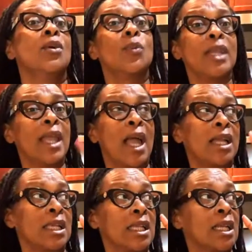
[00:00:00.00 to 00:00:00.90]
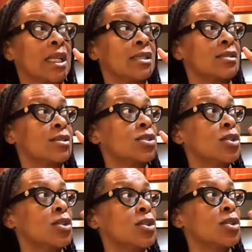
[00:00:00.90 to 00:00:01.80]
we got
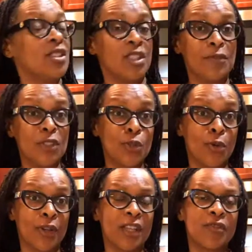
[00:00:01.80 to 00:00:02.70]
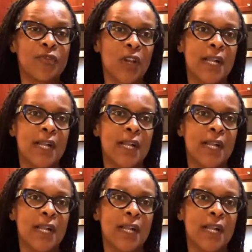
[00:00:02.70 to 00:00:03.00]
so much inventory